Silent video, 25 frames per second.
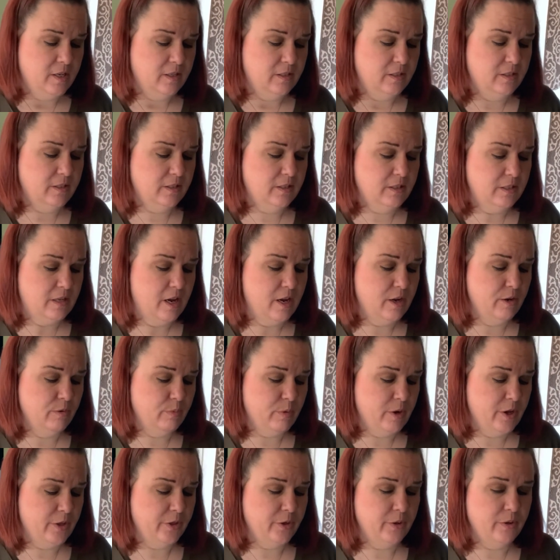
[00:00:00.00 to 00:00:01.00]
decide
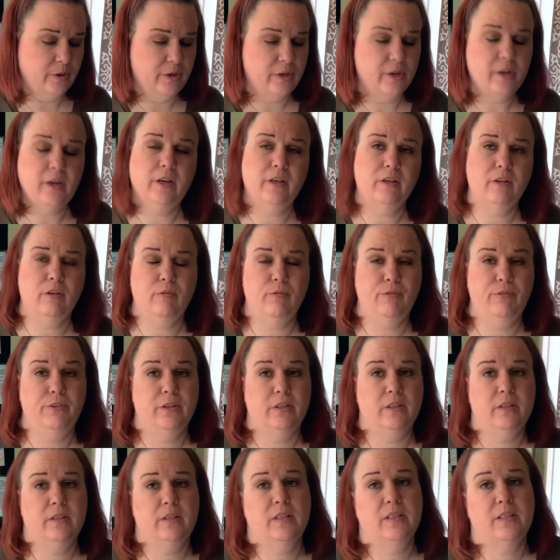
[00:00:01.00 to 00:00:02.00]
whether or not you
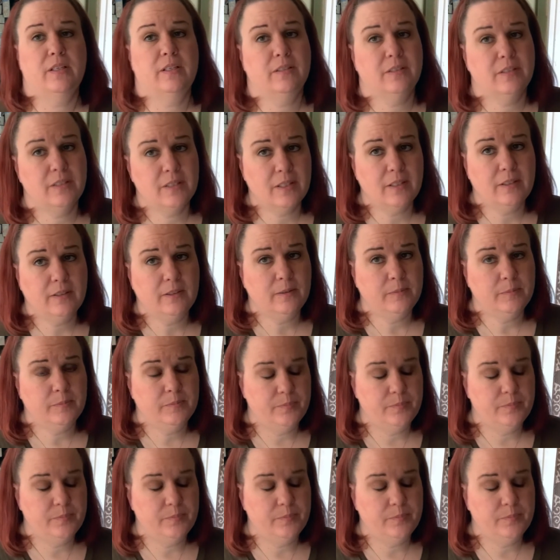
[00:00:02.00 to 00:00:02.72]
feel it needs it.